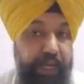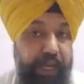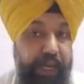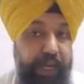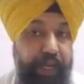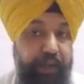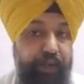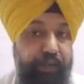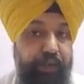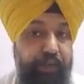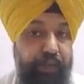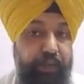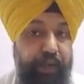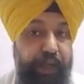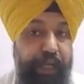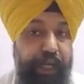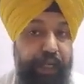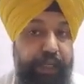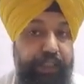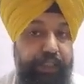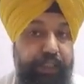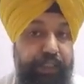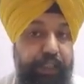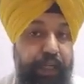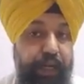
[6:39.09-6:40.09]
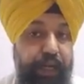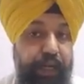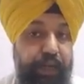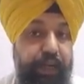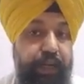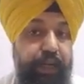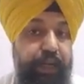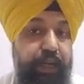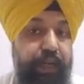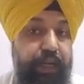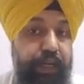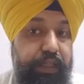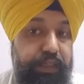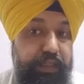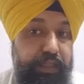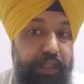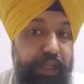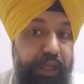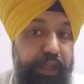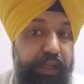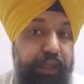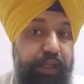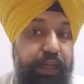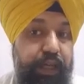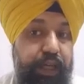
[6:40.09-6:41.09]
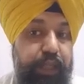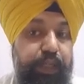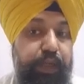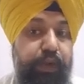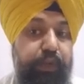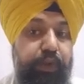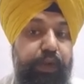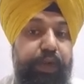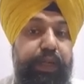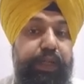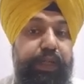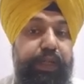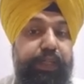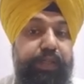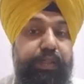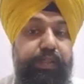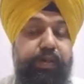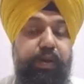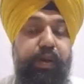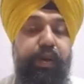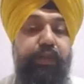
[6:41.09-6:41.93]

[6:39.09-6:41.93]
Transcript: and who has certain other qualities